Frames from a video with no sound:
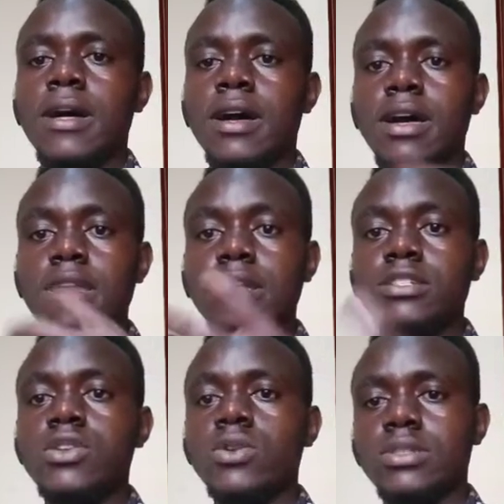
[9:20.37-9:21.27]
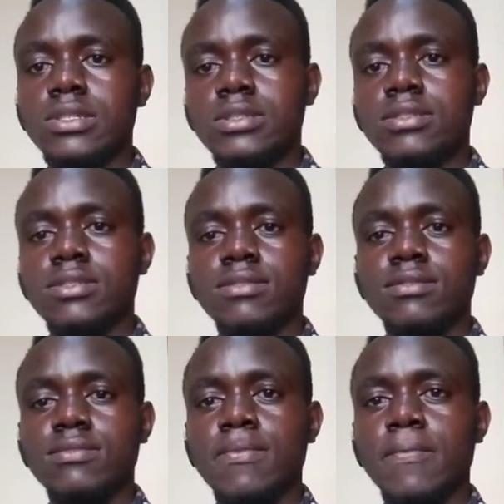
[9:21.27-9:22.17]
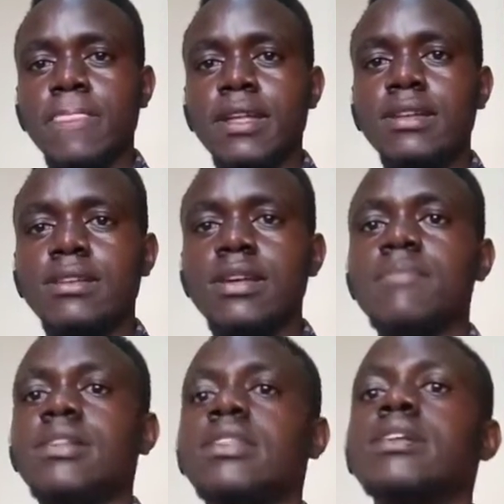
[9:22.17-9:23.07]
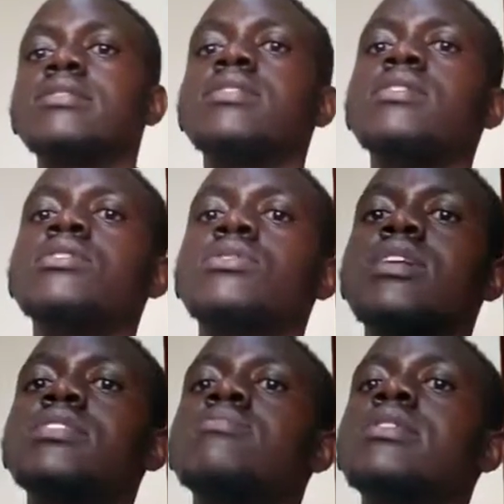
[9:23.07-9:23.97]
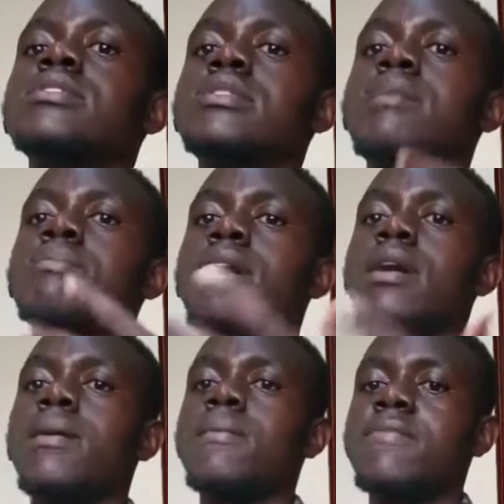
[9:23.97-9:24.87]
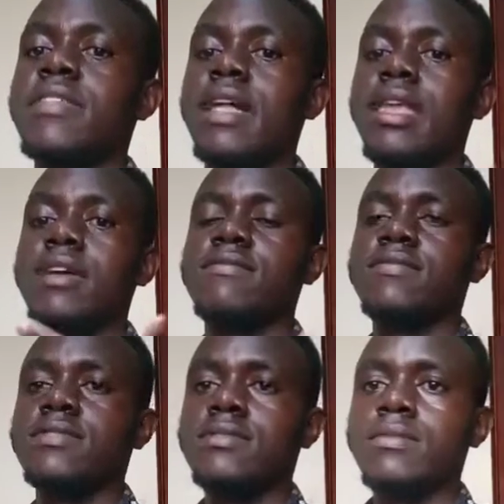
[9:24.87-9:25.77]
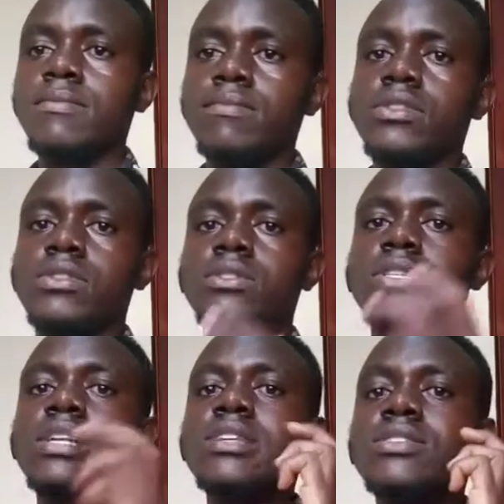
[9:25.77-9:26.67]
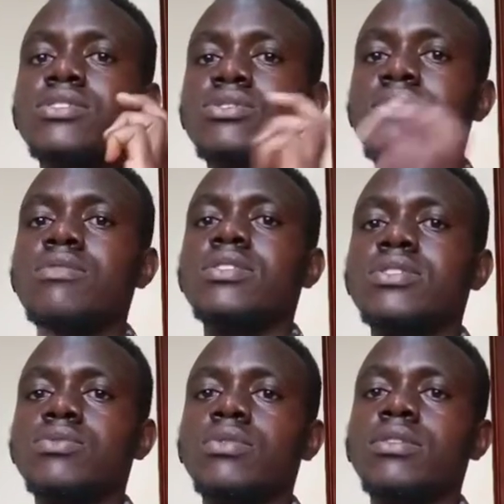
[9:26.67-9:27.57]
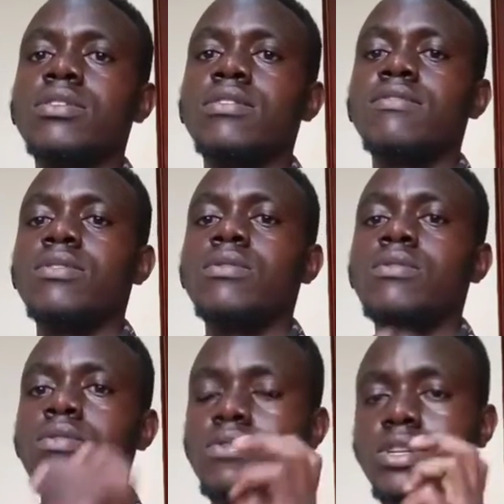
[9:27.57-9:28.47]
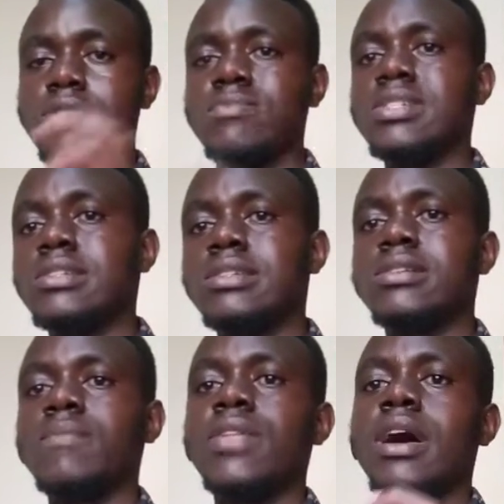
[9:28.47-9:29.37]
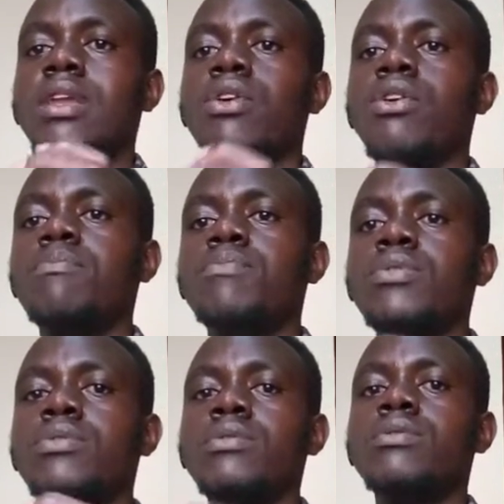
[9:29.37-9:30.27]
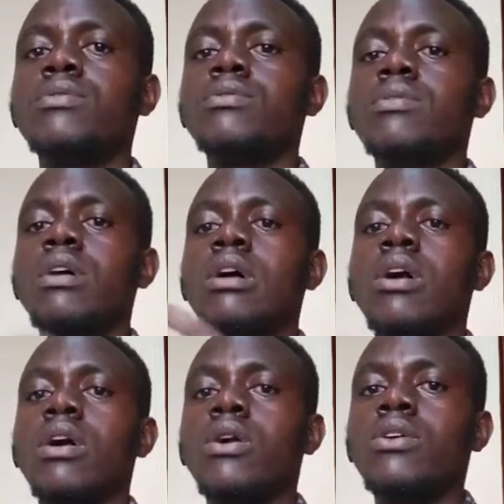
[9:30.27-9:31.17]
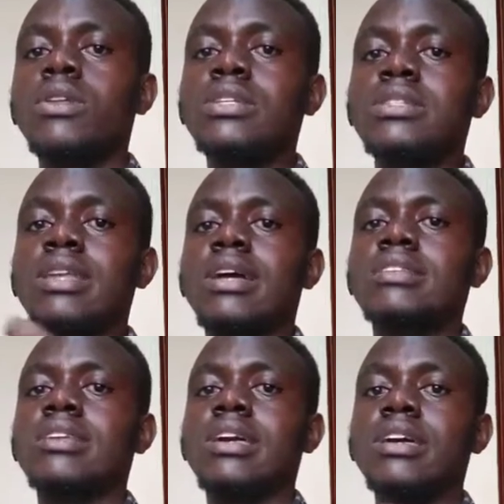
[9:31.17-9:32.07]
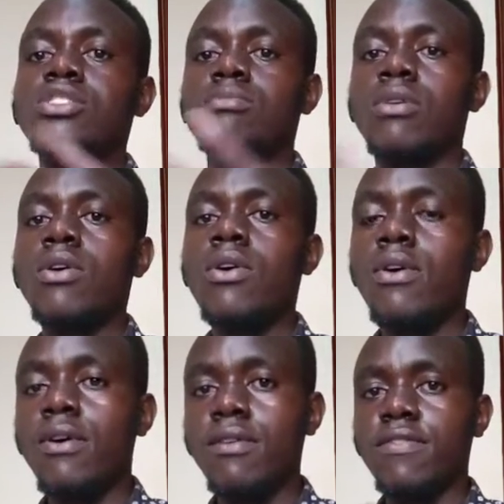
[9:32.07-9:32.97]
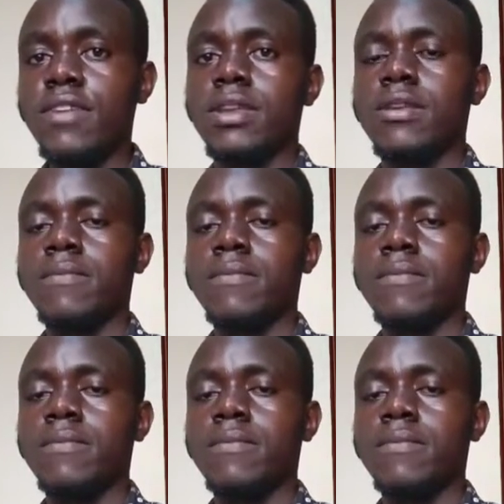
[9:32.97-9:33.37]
anecdotes, something like that. So that makes up their lives. So telling stories will give you credibility and help you or your listeners engage more often.